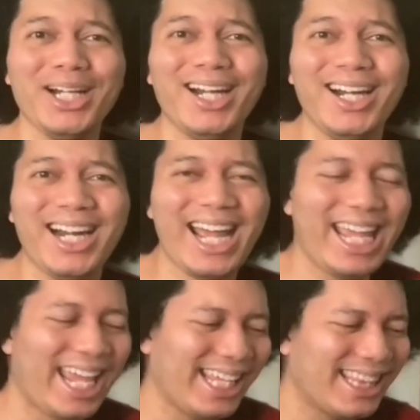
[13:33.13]
I
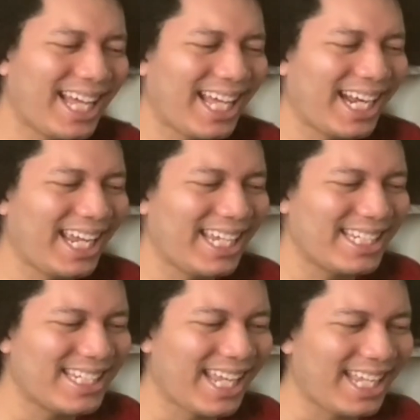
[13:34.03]
hate that. I
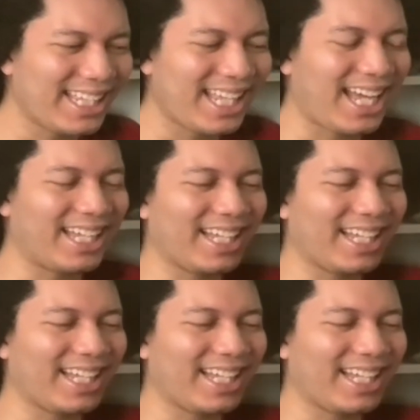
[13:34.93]
hate saying that.